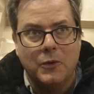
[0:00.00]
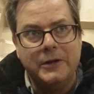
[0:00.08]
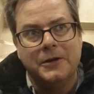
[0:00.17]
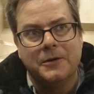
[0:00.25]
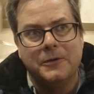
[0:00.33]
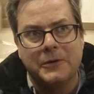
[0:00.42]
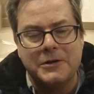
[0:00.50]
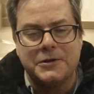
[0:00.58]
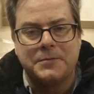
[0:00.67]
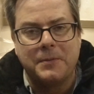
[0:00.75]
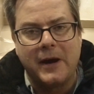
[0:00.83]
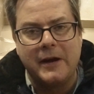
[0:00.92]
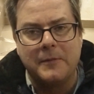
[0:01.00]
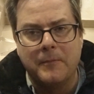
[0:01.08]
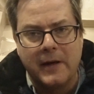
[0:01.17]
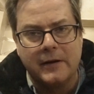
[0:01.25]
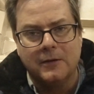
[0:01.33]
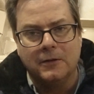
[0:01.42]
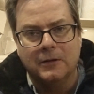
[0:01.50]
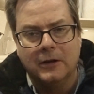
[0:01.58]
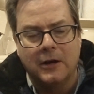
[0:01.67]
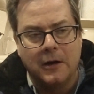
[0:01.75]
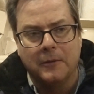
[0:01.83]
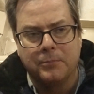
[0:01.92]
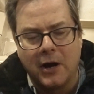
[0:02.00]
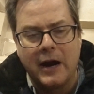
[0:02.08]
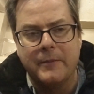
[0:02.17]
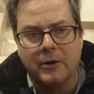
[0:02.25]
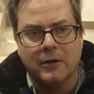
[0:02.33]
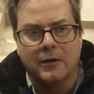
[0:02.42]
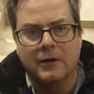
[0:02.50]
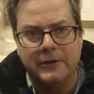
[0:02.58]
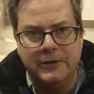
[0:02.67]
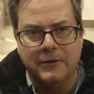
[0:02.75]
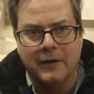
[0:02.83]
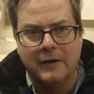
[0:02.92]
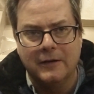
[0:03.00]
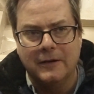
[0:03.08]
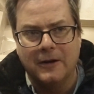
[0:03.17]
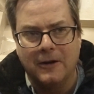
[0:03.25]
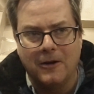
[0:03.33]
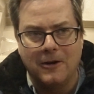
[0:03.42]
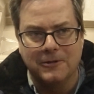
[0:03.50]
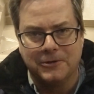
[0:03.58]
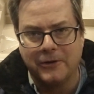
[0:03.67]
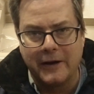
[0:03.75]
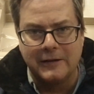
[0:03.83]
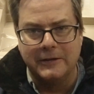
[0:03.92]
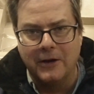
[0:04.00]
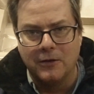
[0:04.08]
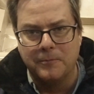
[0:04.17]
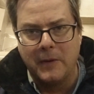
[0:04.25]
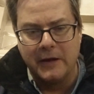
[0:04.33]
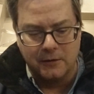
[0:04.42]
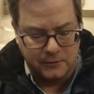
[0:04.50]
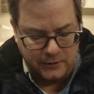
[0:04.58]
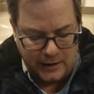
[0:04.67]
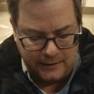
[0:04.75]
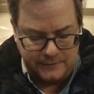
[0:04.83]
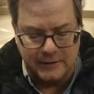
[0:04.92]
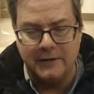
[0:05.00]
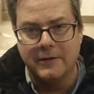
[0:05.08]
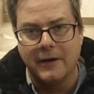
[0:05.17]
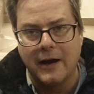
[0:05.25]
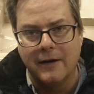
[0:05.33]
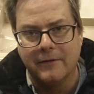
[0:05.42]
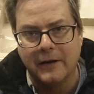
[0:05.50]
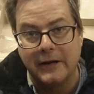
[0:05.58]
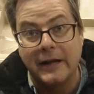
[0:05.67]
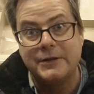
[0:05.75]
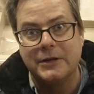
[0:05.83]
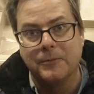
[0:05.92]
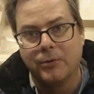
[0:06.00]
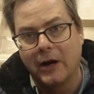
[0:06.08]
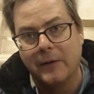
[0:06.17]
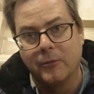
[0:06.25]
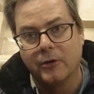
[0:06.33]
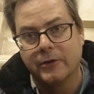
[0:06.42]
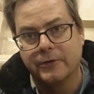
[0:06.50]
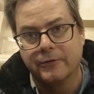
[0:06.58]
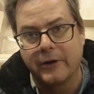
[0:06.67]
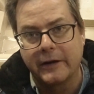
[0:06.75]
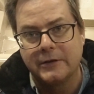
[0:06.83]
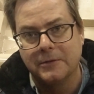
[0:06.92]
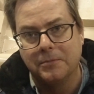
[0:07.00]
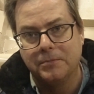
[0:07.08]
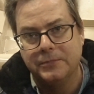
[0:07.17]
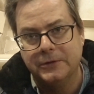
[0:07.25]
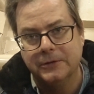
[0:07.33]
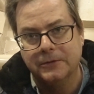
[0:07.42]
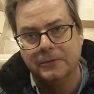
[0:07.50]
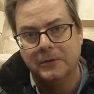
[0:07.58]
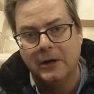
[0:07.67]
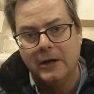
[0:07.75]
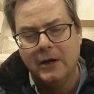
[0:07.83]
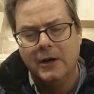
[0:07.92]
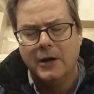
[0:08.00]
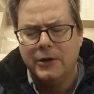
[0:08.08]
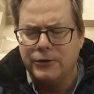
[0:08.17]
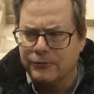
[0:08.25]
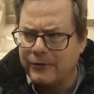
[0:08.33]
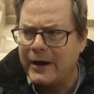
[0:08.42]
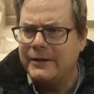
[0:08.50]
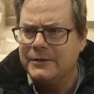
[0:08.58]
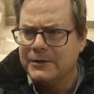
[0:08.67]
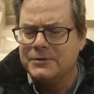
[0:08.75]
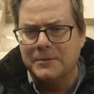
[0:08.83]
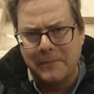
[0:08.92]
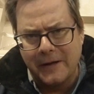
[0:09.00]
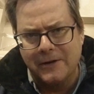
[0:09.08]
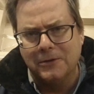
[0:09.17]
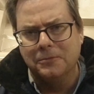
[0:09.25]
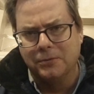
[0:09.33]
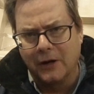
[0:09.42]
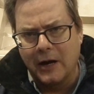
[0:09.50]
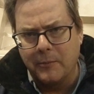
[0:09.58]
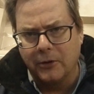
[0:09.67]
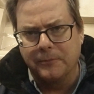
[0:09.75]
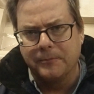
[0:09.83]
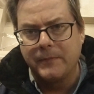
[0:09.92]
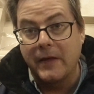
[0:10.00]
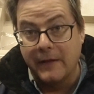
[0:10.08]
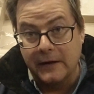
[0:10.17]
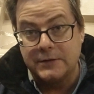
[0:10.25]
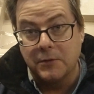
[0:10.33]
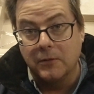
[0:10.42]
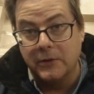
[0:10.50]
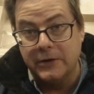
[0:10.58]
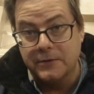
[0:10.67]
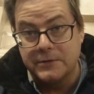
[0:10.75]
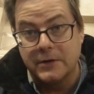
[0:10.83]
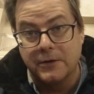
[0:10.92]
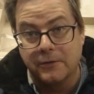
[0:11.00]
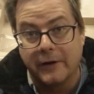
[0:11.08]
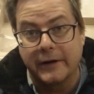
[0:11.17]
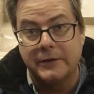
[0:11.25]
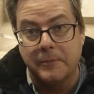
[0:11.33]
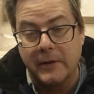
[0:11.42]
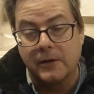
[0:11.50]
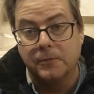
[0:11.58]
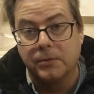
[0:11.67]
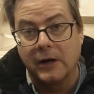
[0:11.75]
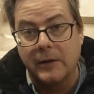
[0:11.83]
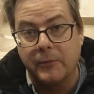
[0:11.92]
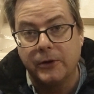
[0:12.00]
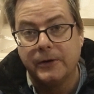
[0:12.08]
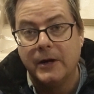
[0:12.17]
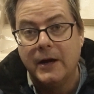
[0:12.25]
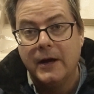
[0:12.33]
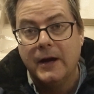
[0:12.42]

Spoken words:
When you're spraying metal primer, you directly on metal, you have to either have an etching primer or a direct to metal primer, and that's what we used, a direct to metal primer.